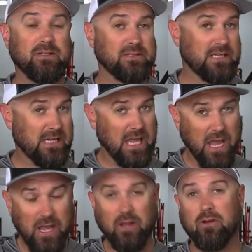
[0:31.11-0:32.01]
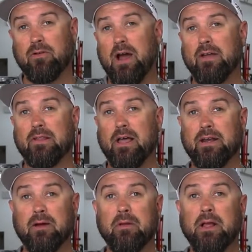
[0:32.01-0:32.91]
It's killer rod
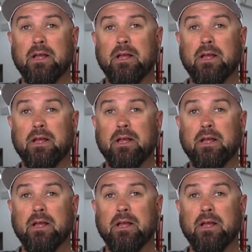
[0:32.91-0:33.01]
lineup.